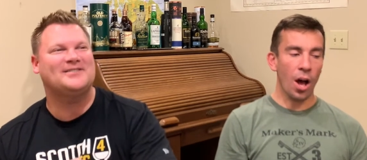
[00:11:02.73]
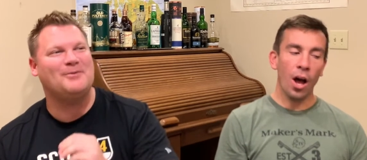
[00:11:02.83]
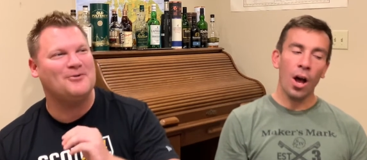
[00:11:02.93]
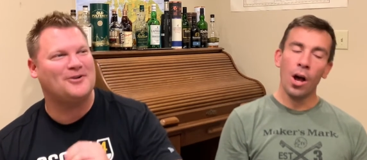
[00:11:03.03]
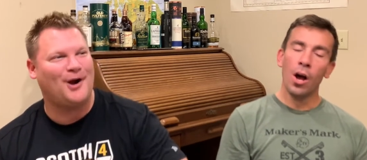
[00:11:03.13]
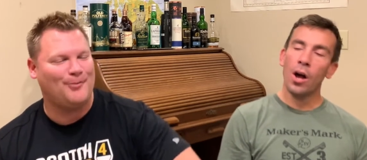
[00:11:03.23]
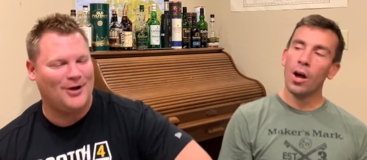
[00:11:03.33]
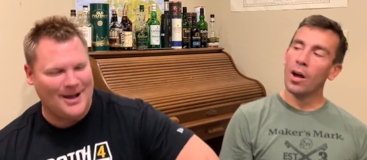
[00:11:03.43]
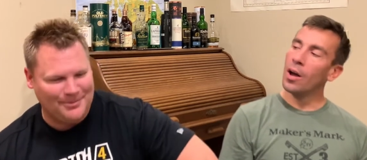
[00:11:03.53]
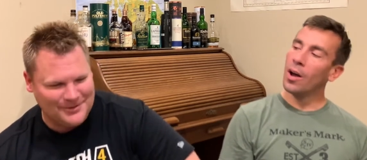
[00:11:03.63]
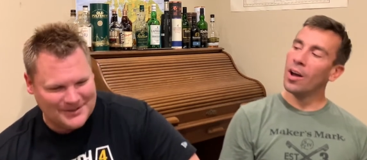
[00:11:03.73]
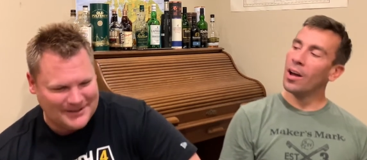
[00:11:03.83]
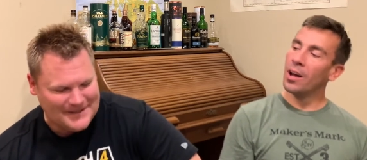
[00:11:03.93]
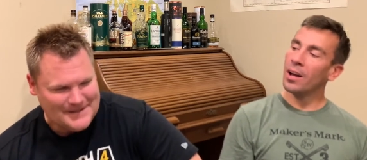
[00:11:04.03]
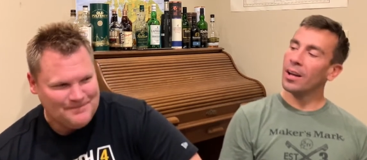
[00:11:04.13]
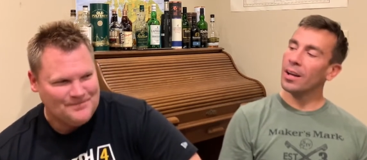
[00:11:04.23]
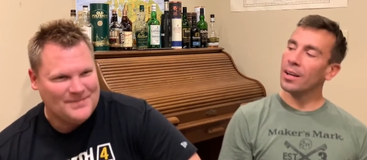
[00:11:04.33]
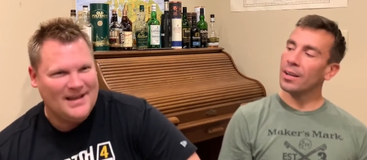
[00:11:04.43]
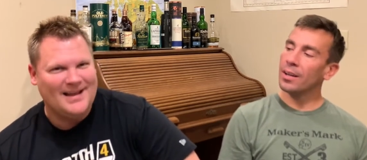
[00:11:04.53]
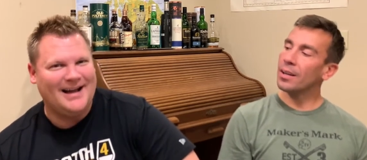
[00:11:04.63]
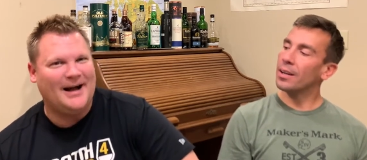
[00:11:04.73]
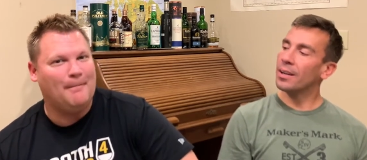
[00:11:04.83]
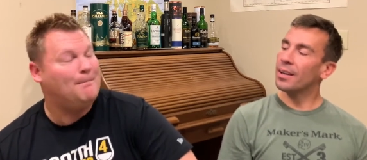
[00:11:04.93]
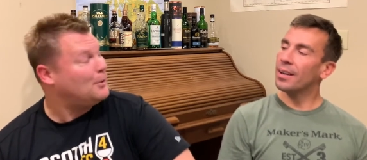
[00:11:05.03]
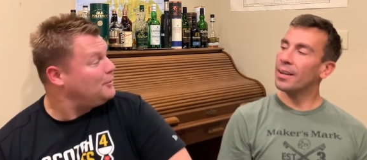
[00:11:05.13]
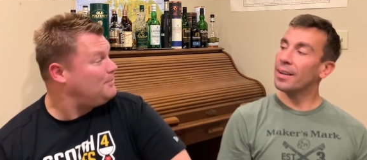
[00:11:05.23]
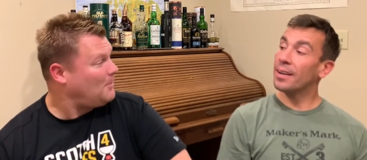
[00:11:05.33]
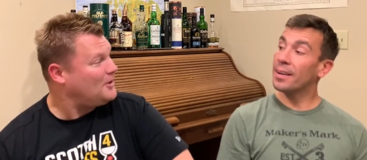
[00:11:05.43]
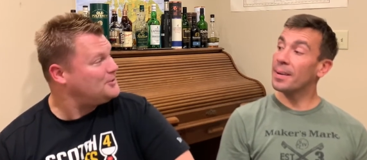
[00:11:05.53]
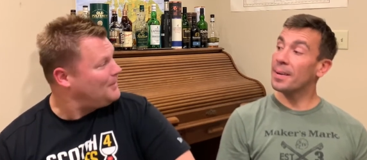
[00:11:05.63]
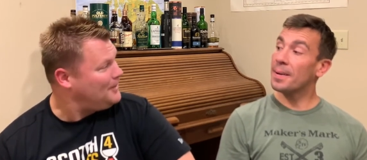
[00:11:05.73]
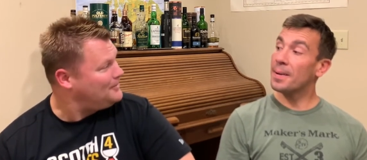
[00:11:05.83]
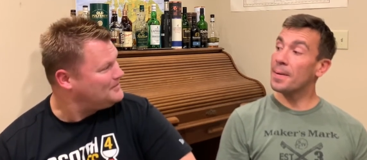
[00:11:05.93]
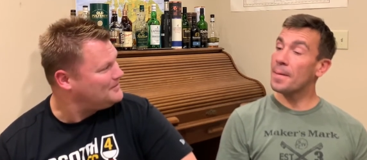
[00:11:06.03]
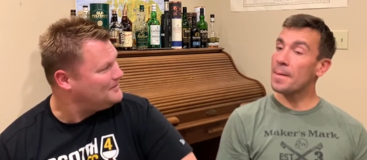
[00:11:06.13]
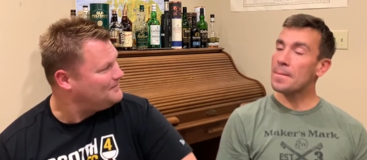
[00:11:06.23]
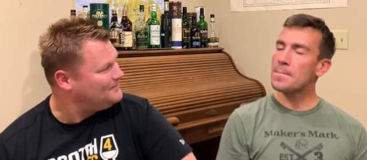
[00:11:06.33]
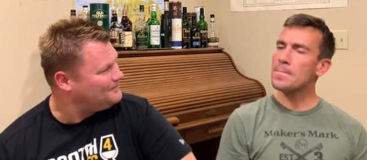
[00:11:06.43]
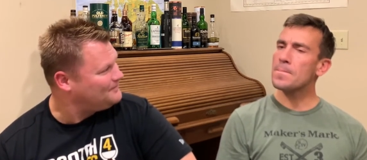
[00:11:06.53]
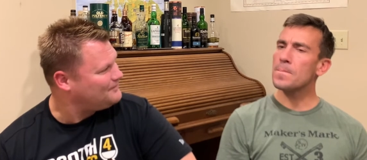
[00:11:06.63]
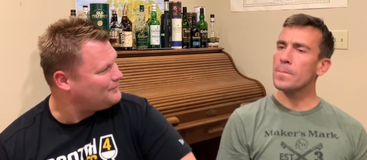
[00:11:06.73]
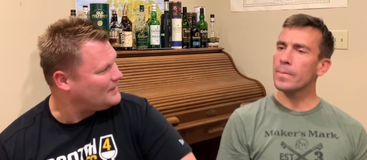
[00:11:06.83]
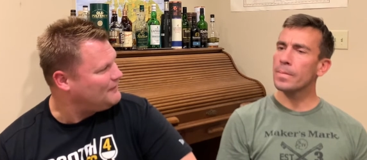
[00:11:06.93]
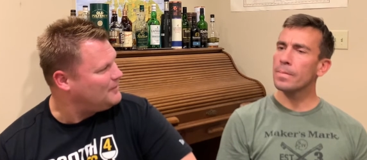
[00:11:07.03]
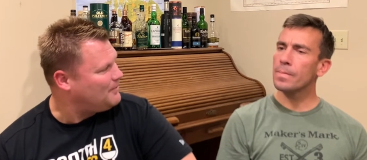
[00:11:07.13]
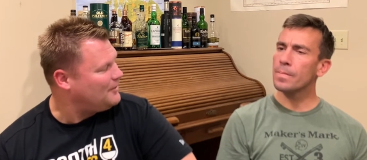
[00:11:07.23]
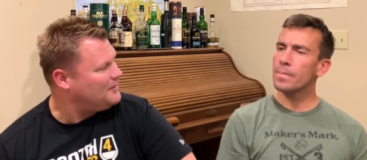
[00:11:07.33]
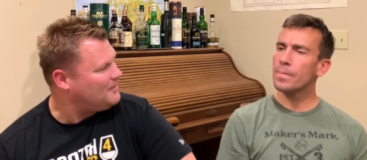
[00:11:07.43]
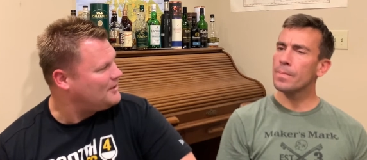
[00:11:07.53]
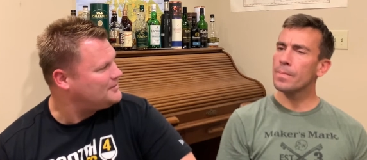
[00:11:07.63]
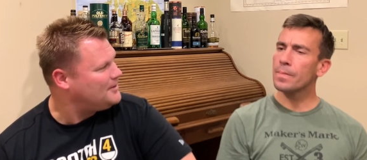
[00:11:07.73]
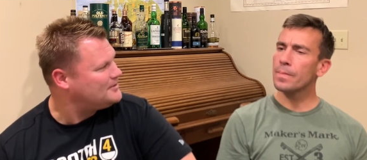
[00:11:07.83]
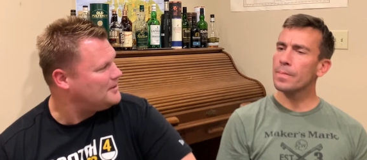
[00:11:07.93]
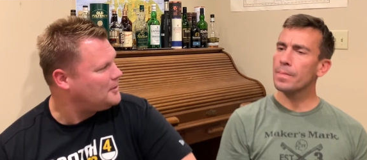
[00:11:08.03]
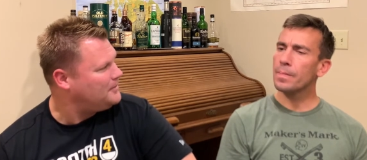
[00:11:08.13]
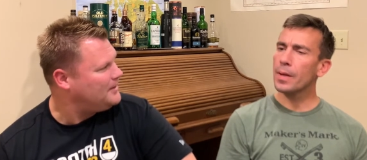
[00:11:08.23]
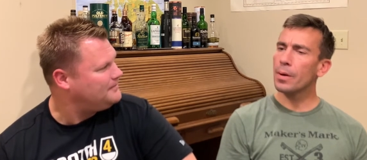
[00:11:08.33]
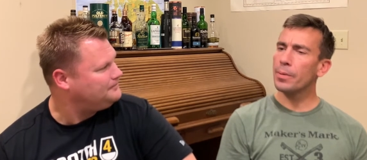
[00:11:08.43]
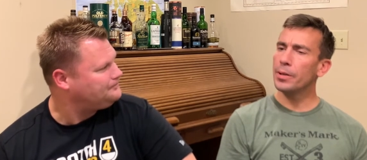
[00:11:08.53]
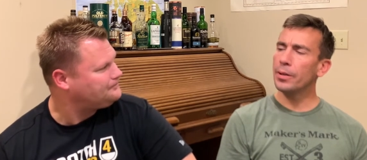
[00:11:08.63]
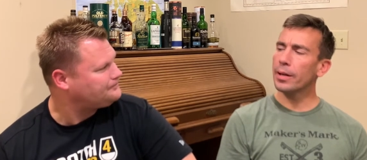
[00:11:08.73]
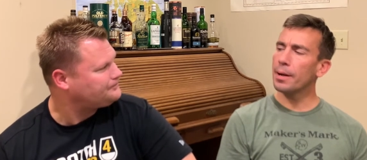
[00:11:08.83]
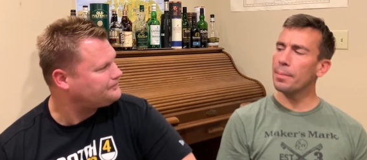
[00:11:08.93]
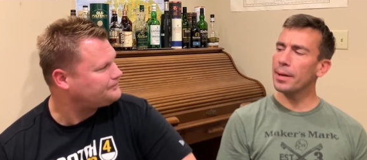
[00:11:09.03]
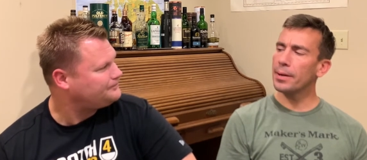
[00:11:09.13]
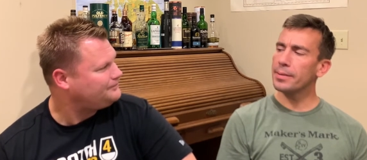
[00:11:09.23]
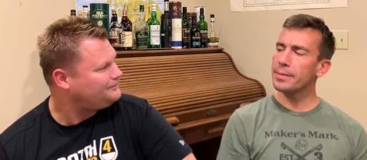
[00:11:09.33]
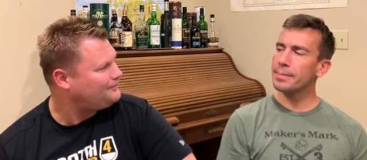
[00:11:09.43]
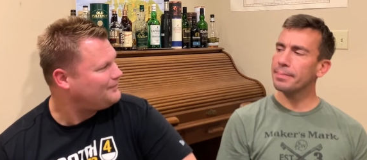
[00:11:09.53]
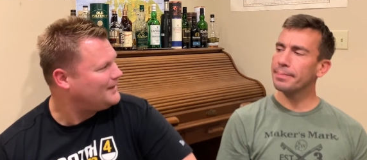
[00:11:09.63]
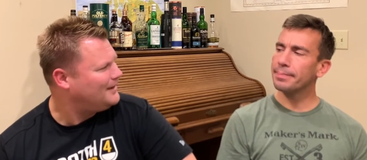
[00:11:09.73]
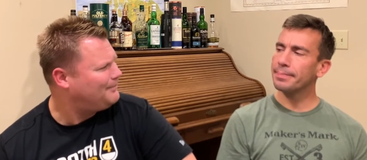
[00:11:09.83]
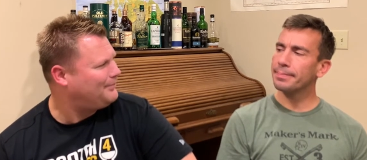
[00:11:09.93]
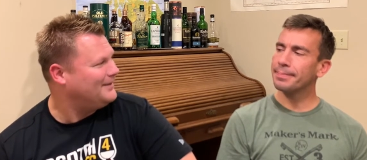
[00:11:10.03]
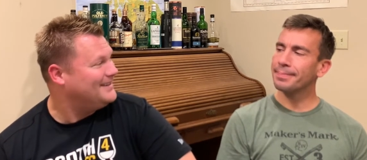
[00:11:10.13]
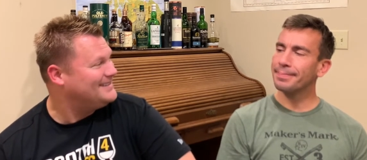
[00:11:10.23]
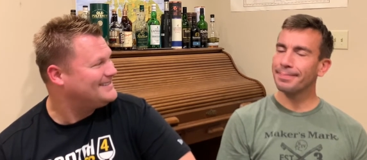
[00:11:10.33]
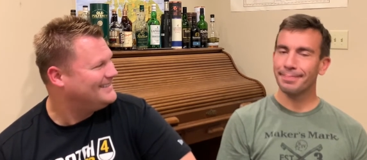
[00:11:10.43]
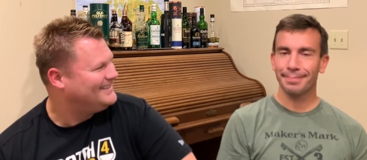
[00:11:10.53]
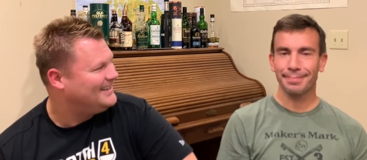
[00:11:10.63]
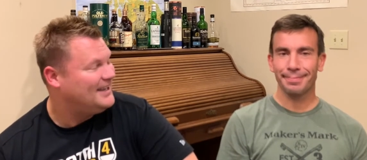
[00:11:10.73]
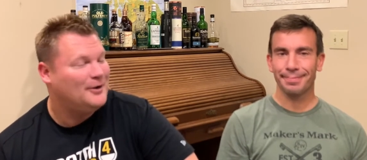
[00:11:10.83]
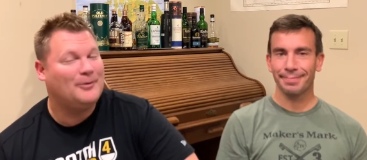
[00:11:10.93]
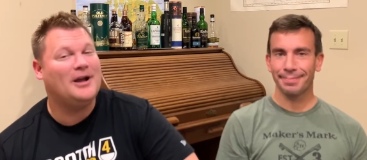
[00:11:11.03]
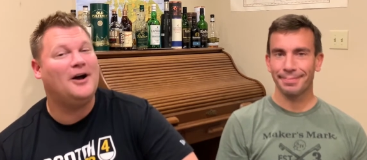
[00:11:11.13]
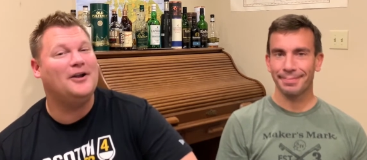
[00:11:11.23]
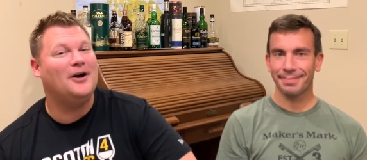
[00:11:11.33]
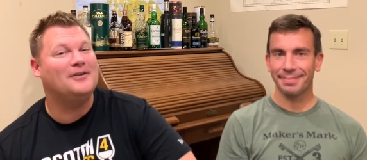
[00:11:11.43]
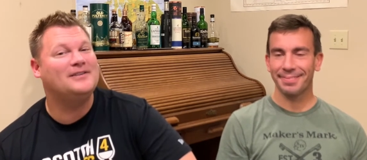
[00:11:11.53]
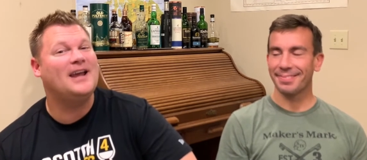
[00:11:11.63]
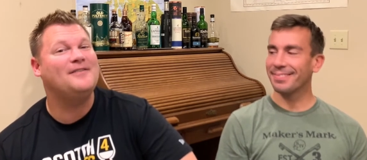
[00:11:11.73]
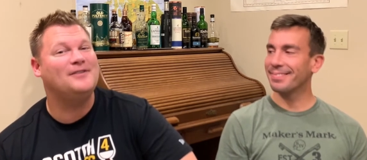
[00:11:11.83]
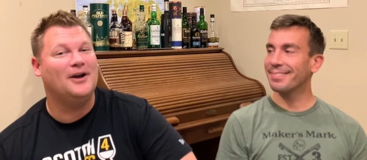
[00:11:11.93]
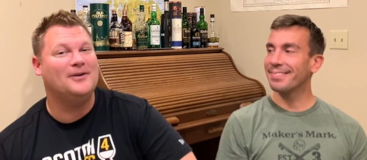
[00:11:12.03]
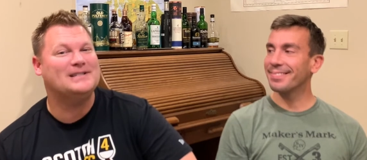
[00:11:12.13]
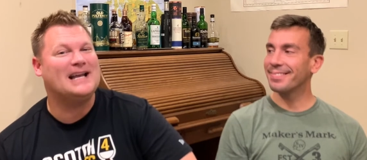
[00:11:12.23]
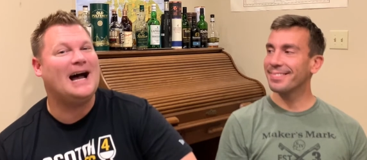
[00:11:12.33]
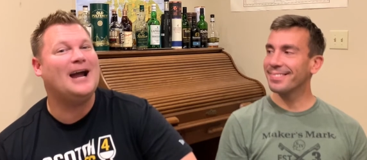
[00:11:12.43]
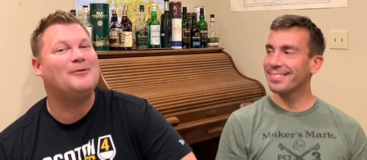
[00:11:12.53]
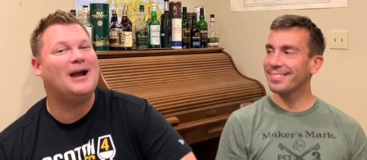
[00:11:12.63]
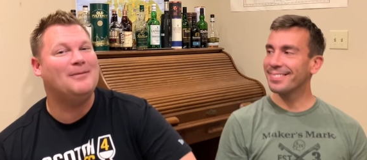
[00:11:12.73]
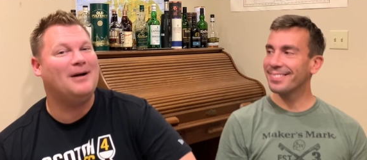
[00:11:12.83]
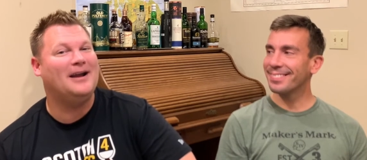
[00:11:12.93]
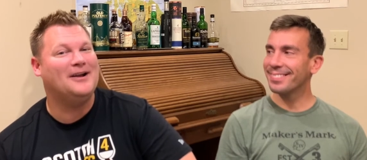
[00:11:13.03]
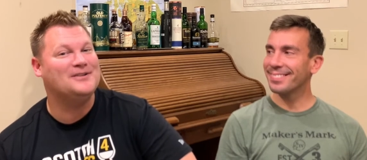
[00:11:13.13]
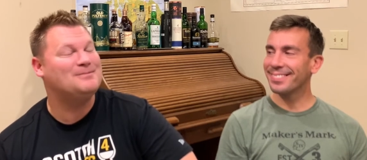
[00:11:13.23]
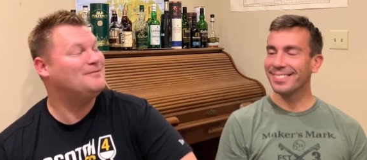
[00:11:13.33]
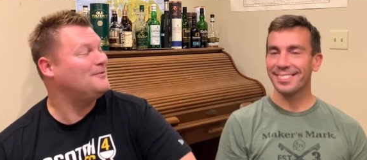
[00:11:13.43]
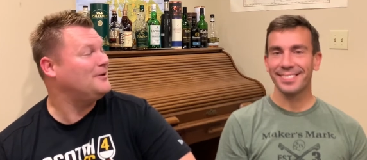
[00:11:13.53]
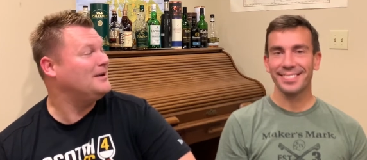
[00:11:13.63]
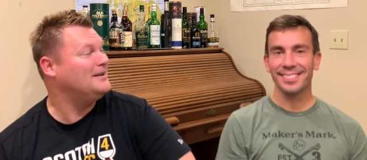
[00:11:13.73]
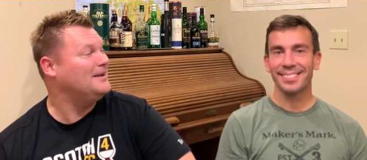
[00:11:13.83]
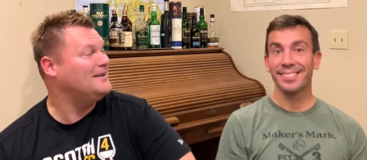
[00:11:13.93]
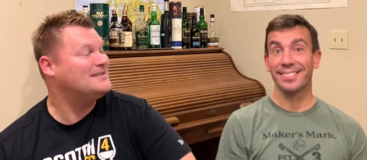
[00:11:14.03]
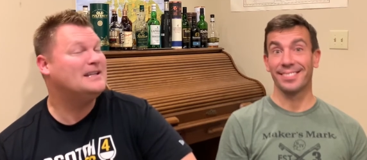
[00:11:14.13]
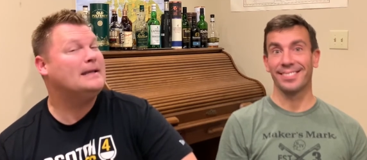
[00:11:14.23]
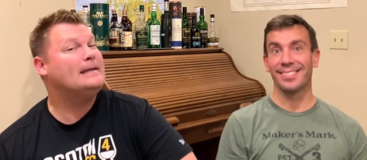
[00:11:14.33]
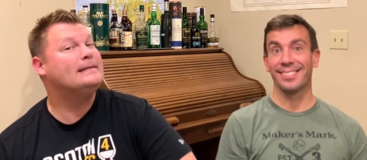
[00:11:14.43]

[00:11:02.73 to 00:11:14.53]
Speaker 1: Smoked caramel apples, um, burnt marshmallows. Mm-hmm. If you burn the marshmallows a little bit. Were you
Speaker 2: looking at my notes?
Speaker 1: Please. We all know. Dave knows. I write my notes before he does, and he